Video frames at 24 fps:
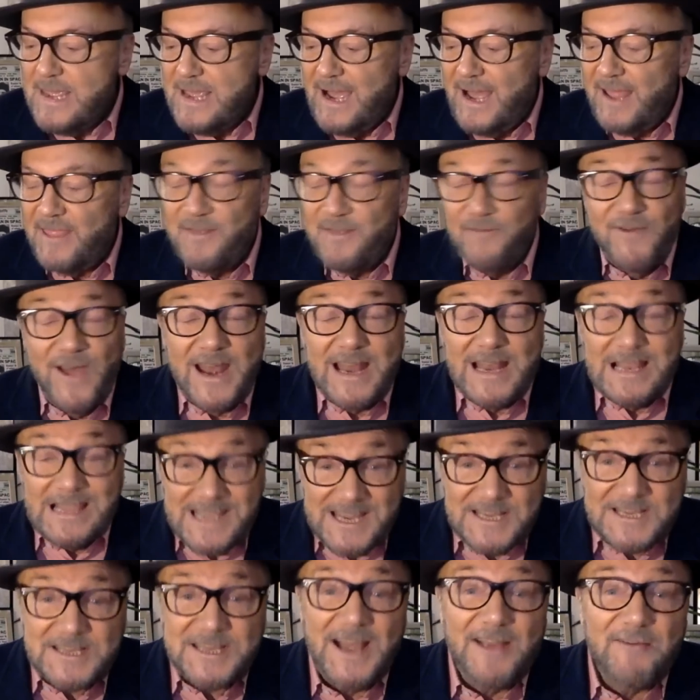At the very
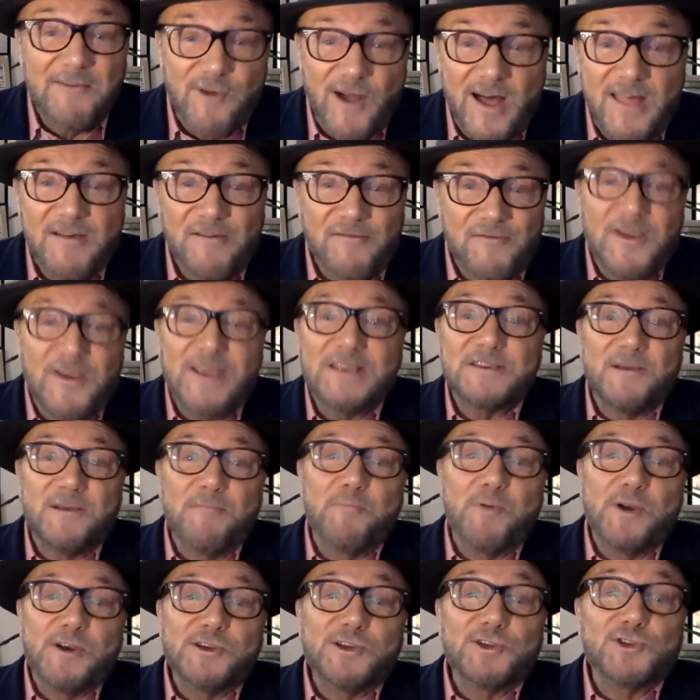least, I'd rather face a
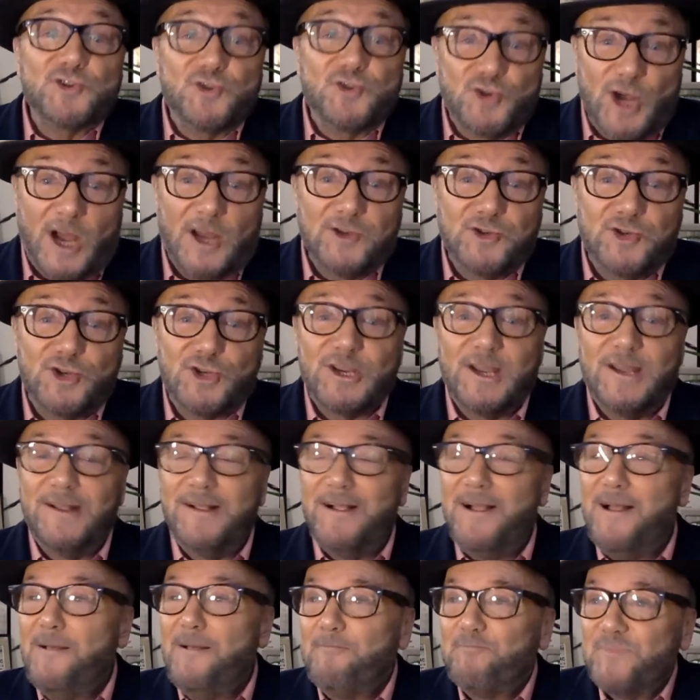British judge
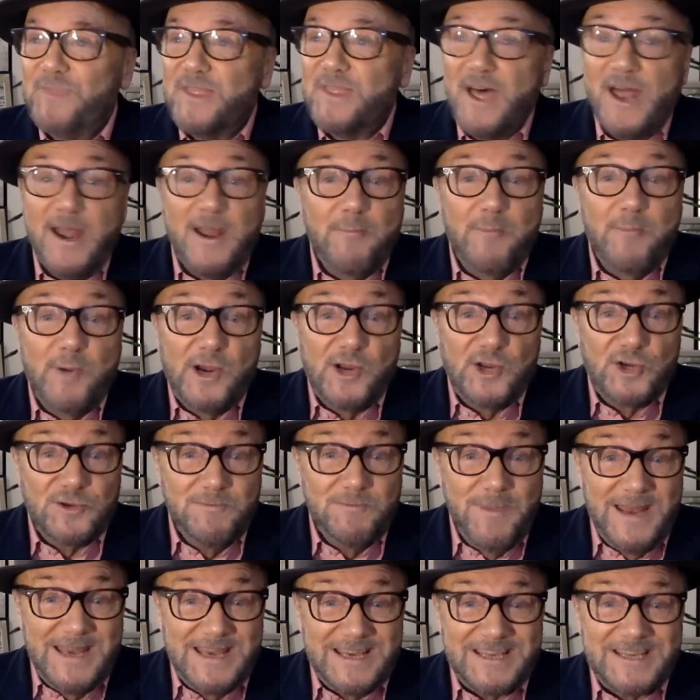than a British
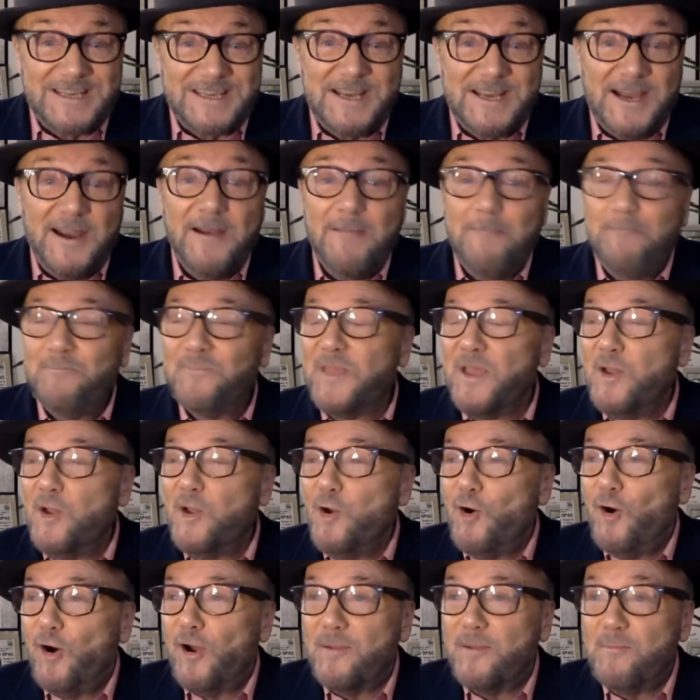minister
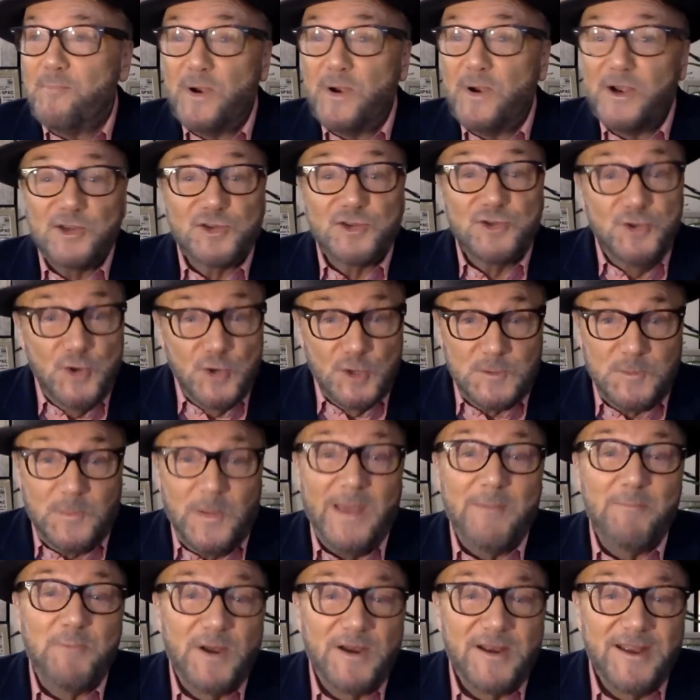or a British
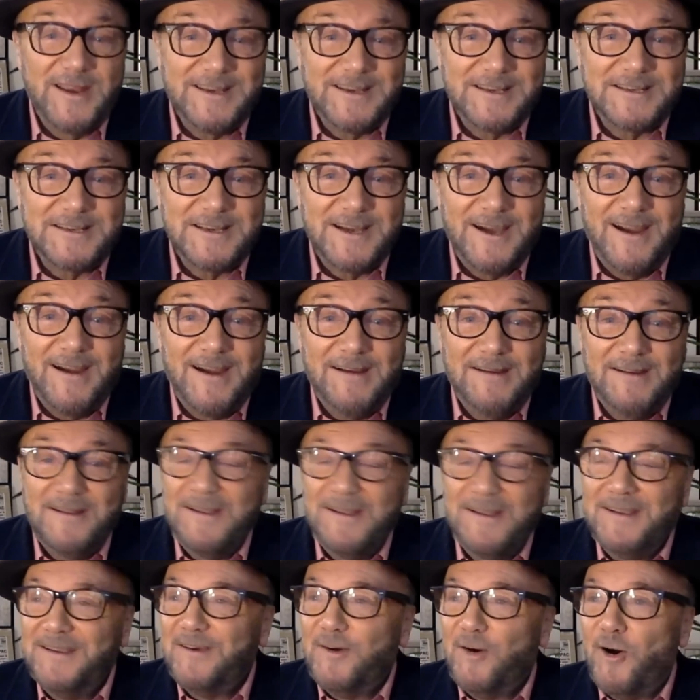newspaper editor
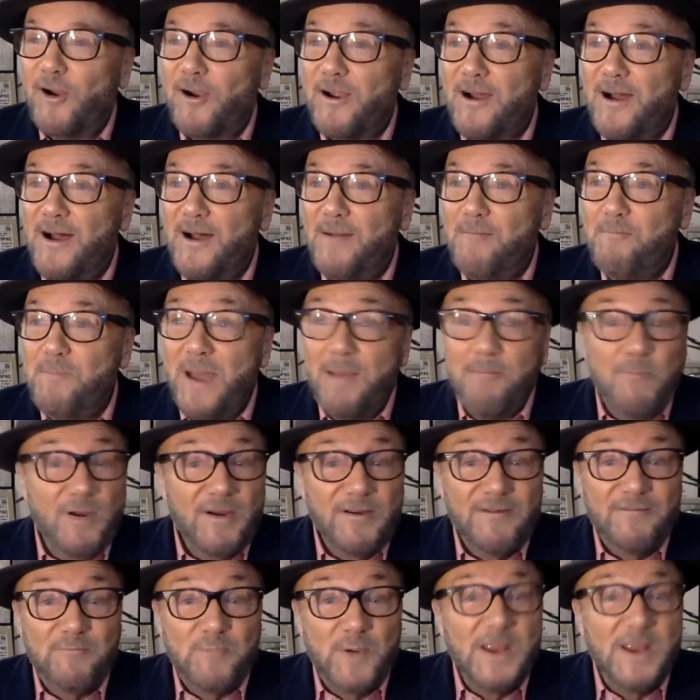or a member
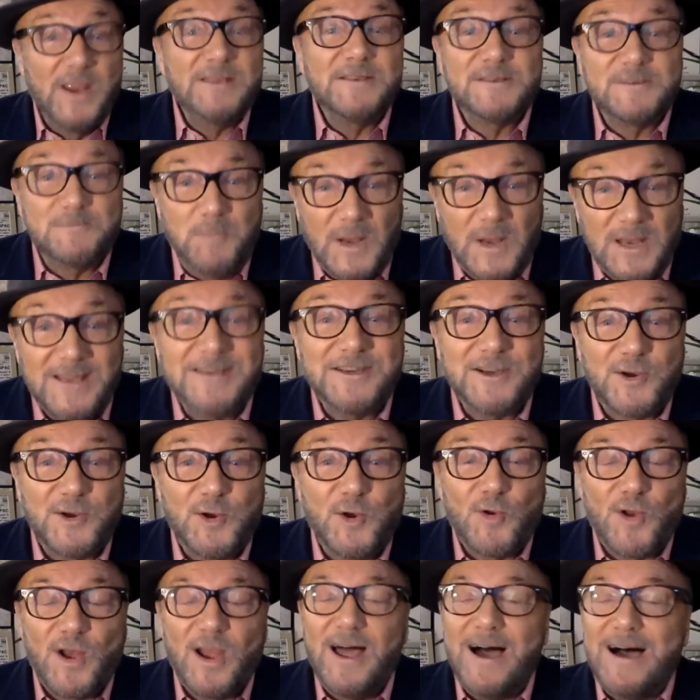of Britain's
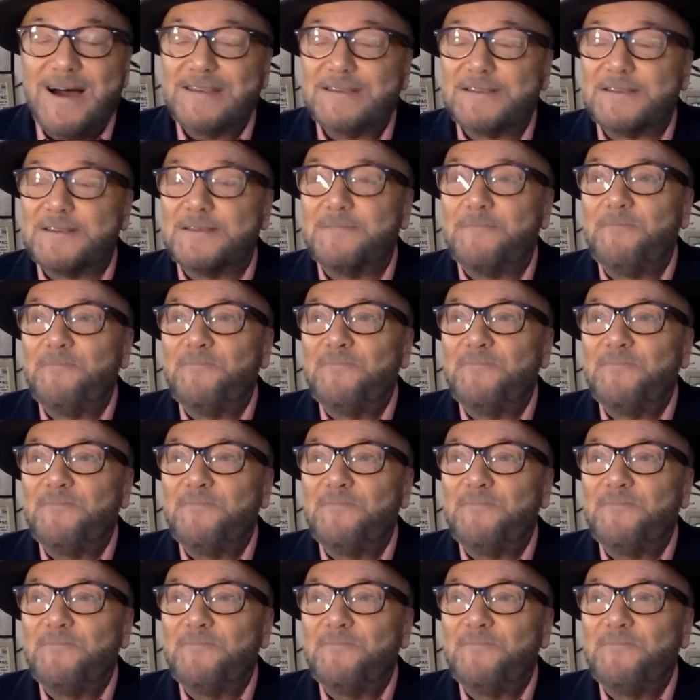political class.